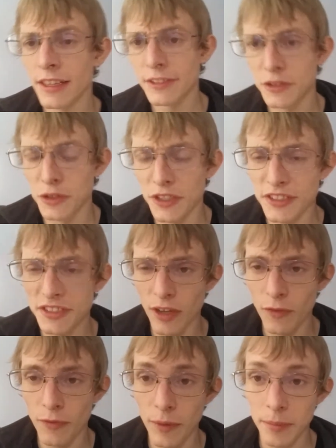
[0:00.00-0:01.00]
It's a
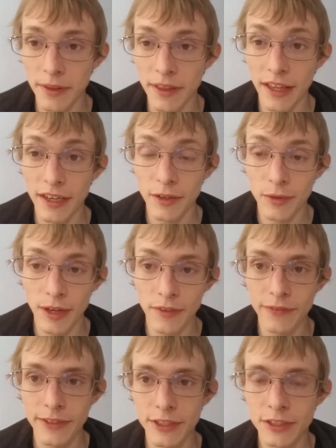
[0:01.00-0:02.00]
self-replicating
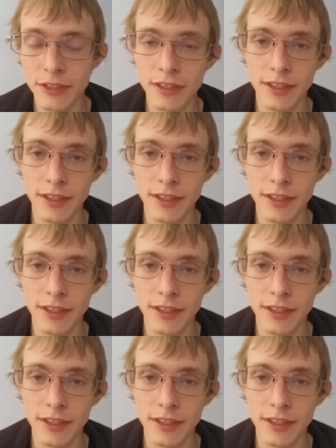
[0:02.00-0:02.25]
crayfish.